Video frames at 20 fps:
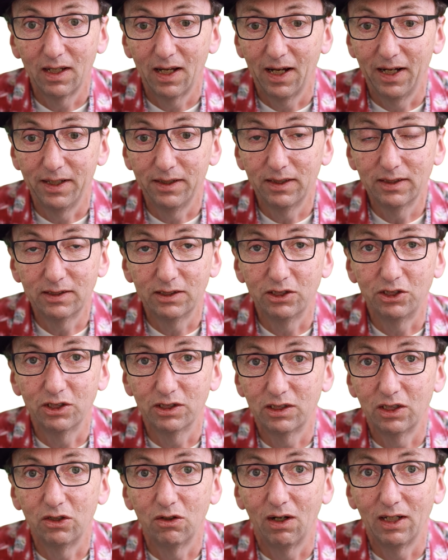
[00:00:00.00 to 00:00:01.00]
And this is
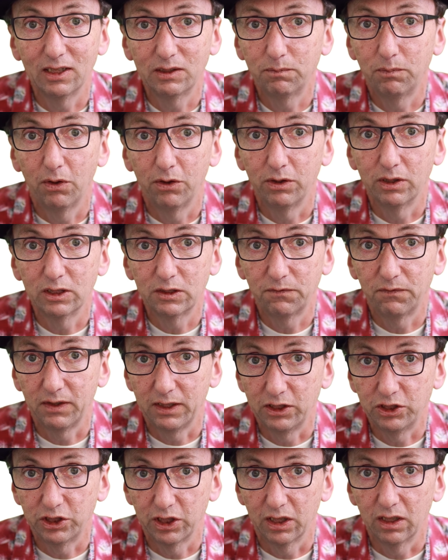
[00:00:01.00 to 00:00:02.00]
just a nice bonus
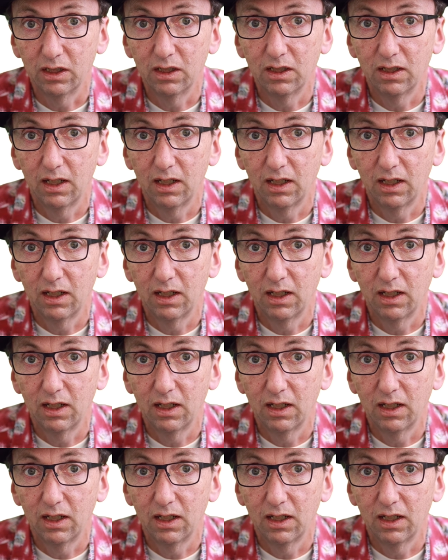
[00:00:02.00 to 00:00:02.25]
feature